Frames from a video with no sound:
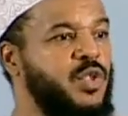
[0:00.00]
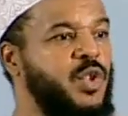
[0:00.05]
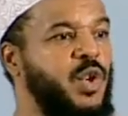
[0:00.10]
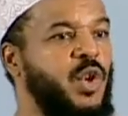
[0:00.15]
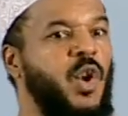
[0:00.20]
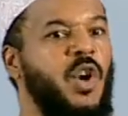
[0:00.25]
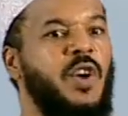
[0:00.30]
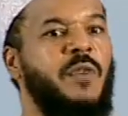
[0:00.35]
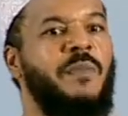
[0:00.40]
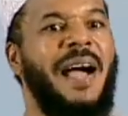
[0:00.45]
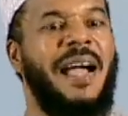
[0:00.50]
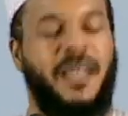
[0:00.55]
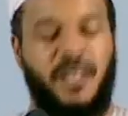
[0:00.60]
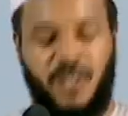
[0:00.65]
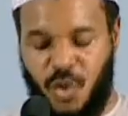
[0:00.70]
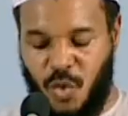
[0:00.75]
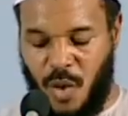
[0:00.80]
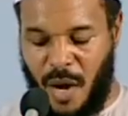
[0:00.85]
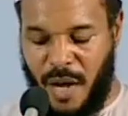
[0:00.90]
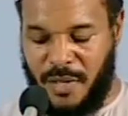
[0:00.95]
to look back
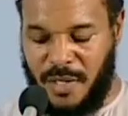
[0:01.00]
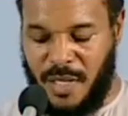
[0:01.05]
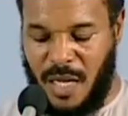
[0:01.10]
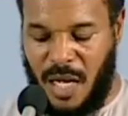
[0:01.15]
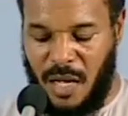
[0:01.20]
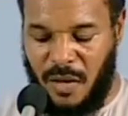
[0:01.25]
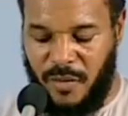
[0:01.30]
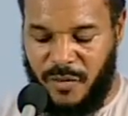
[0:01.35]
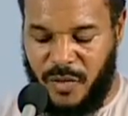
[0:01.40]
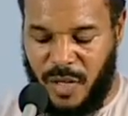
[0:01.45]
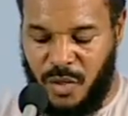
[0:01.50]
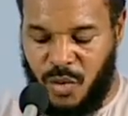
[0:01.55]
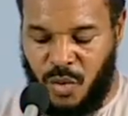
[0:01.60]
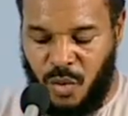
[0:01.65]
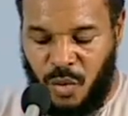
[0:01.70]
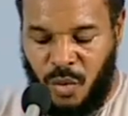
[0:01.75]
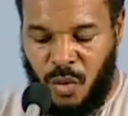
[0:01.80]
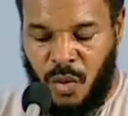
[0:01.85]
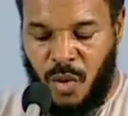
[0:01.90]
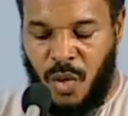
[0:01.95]
into ourselves and
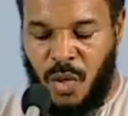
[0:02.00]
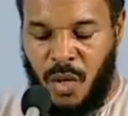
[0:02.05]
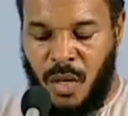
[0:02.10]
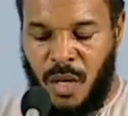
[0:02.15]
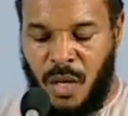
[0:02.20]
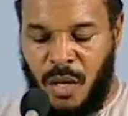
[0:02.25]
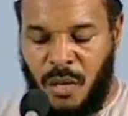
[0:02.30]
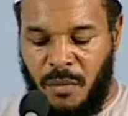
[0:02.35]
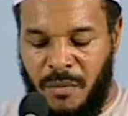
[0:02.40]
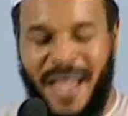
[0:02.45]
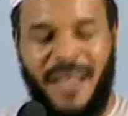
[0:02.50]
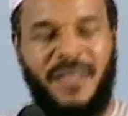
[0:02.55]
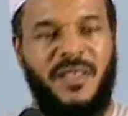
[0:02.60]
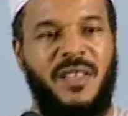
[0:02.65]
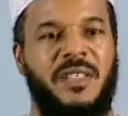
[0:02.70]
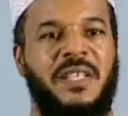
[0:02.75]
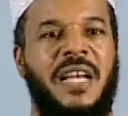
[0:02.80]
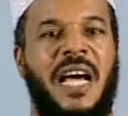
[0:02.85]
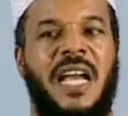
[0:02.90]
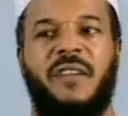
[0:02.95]
to make
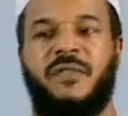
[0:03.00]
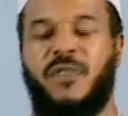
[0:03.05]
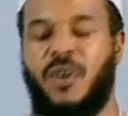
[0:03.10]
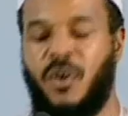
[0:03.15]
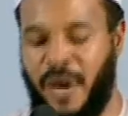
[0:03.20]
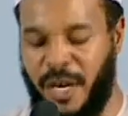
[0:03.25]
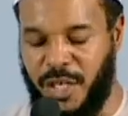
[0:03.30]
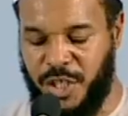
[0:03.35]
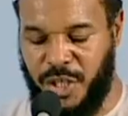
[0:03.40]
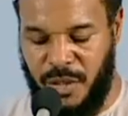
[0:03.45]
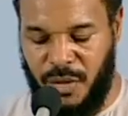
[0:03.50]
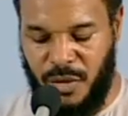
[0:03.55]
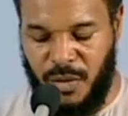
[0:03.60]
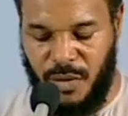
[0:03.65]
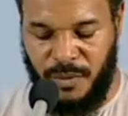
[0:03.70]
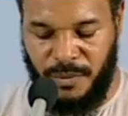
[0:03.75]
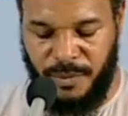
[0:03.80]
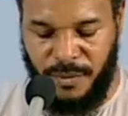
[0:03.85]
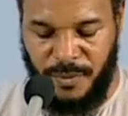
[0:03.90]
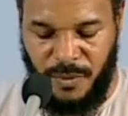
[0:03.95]
these kind of
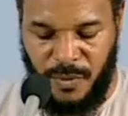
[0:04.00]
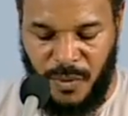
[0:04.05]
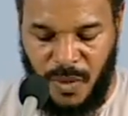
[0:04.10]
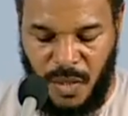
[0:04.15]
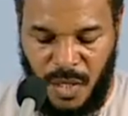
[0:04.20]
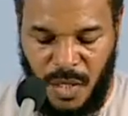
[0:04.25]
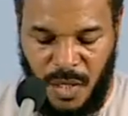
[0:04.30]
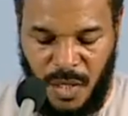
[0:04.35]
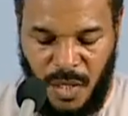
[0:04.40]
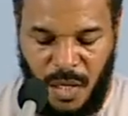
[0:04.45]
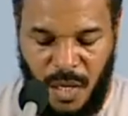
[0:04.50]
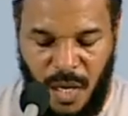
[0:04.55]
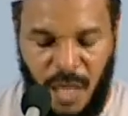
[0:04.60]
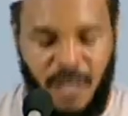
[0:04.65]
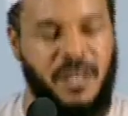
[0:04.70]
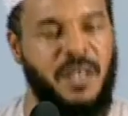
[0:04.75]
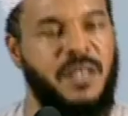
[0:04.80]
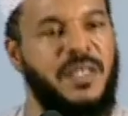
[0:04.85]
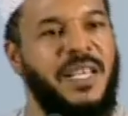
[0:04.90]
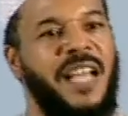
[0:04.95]
corrections.
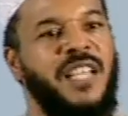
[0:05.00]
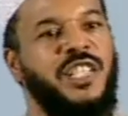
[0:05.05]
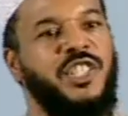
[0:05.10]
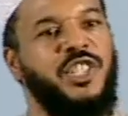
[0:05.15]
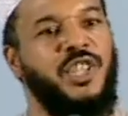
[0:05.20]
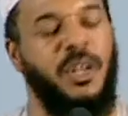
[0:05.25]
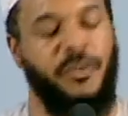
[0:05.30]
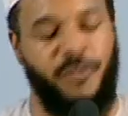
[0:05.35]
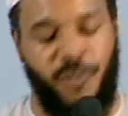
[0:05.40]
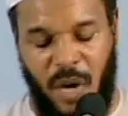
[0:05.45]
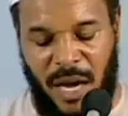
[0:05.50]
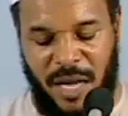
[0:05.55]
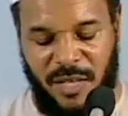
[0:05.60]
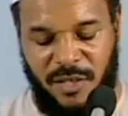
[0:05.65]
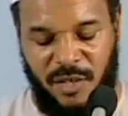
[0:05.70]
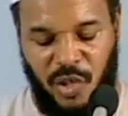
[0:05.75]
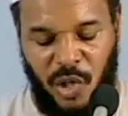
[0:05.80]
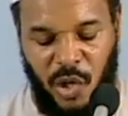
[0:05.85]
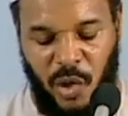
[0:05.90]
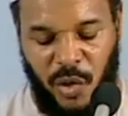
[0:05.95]
It's essential for
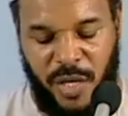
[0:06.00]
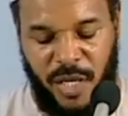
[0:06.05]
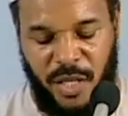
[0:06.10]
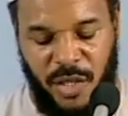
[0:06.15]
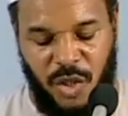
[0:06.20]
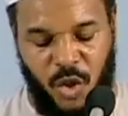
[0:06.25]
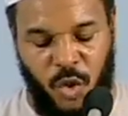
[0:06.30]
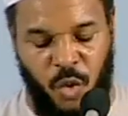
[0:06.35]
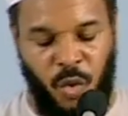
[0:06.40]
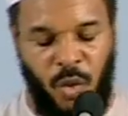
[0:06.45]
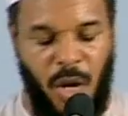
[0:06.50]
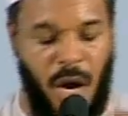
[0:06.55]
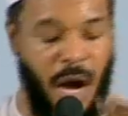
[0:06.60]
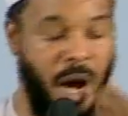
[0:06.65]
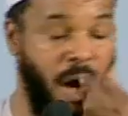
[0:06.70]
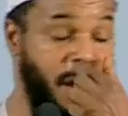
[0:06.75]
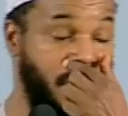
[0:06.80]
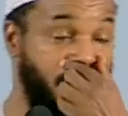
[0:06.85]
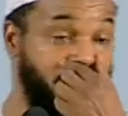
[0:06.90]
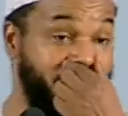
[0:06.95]
us to look into
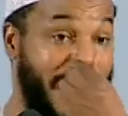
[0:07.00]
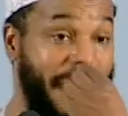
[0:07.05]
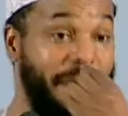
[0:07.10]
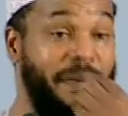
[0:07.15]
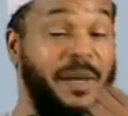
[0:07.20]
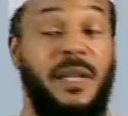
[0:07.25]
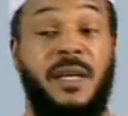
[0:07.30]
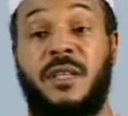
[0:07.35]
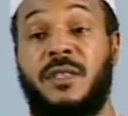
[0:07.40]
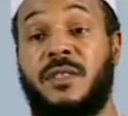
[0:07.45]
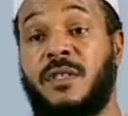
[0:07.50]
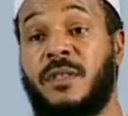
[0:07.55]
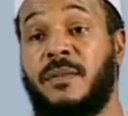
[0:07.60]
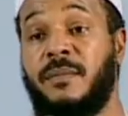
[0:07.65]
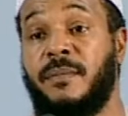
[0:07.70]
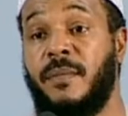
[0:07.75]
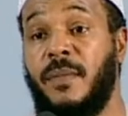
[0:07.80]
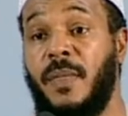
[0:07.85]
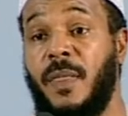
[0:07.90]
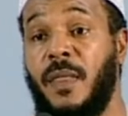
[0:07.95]
our families
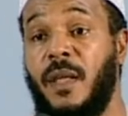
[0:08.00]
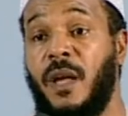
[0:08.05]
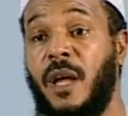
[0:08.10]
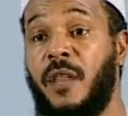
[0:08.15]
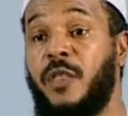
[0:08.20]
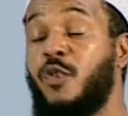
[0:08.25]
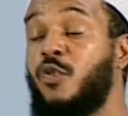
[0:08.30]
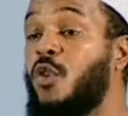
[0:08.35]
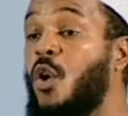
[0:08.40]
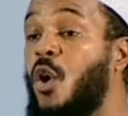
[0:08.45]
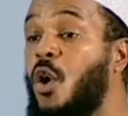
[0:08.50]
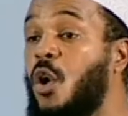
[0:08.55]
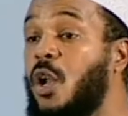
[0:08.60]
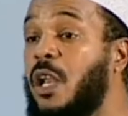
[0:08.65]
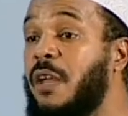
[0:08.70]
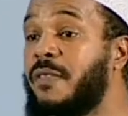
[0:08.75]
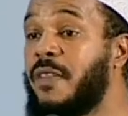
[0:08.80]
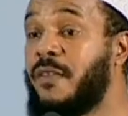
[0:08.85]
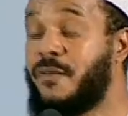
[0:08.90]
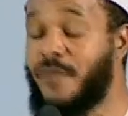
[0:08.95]
and the role
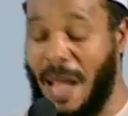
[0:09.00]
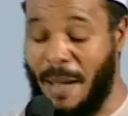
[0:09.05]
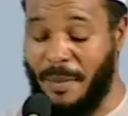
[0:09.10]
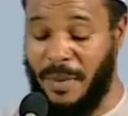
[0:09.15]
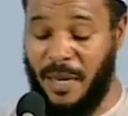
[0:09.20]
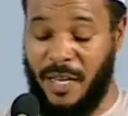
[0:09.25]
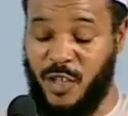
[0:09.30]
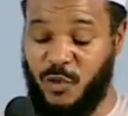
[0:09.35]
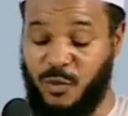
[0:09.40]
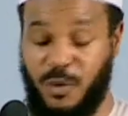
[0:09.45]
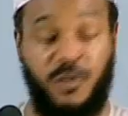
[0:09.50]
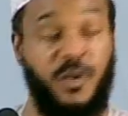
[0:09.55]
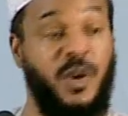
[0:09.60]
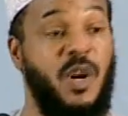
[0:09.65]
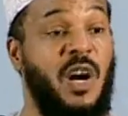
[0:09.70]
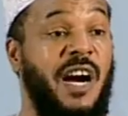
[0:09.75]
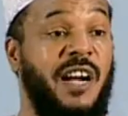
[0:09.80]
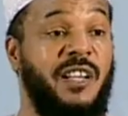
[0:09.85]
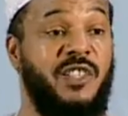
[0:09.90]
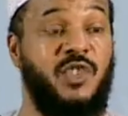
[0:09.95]
of the families with
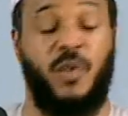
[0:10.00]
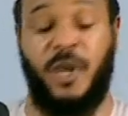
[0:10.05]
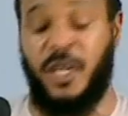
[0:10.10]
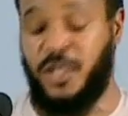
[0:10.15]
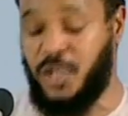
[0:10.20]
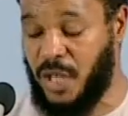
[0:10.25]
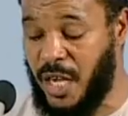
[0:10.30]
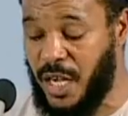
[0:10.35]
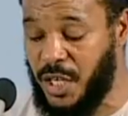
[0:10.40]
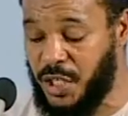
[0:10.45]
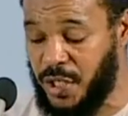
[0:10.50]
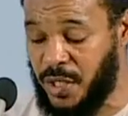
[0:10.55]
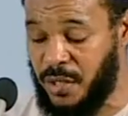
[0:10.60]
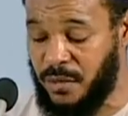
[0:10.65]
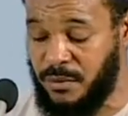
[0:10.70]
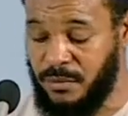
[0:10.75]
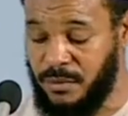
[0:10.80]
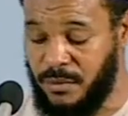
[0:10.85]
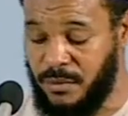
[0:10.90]
regards to education,